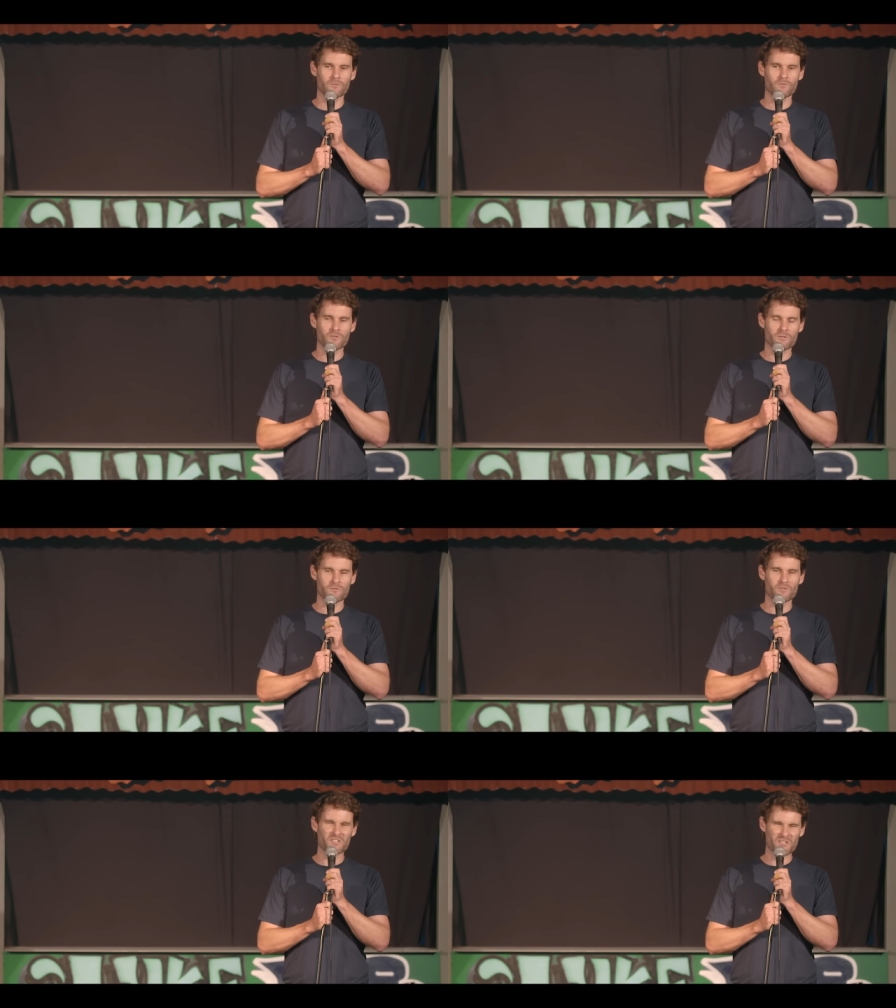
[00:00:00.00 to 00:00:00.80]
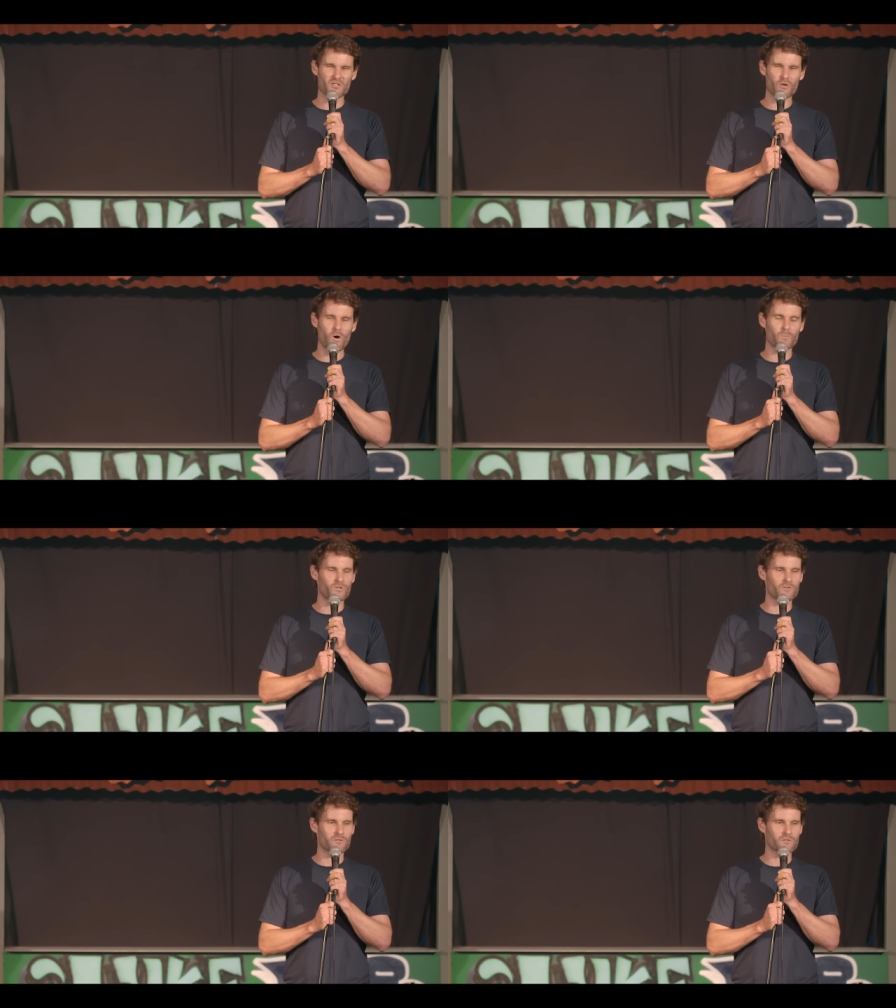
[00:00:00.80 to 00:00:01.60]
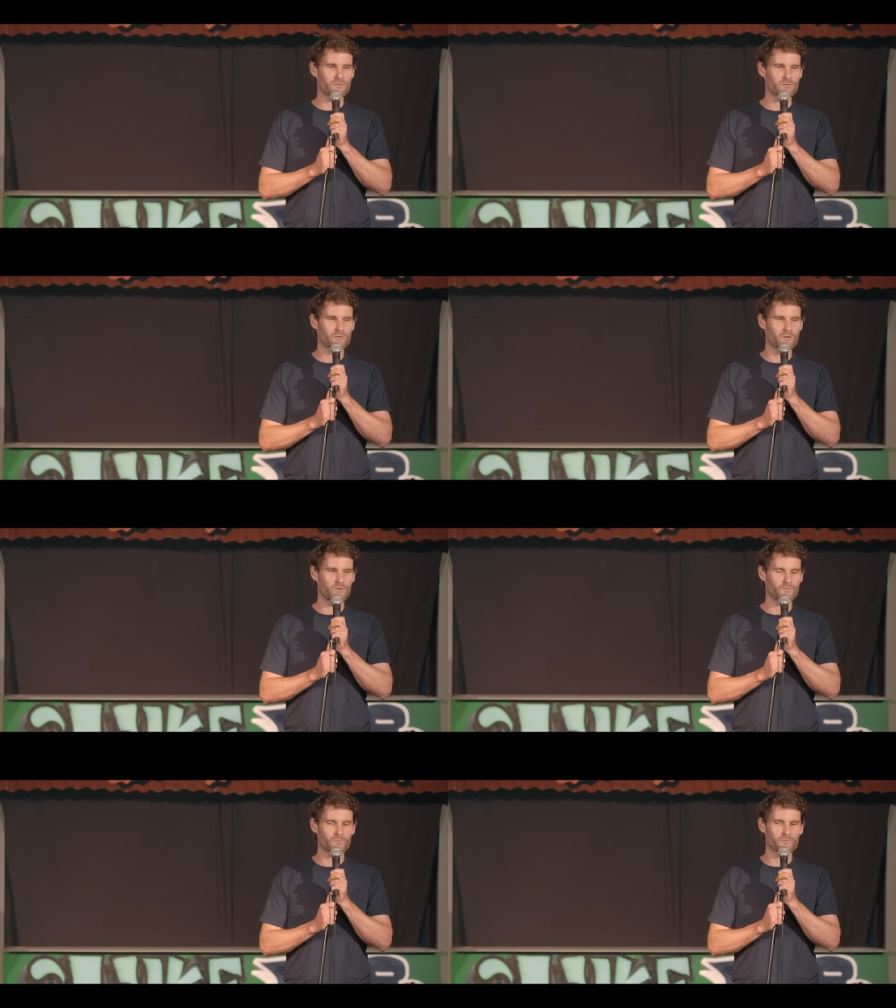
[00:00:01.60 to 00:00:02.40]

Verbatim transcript: just, just the two options. And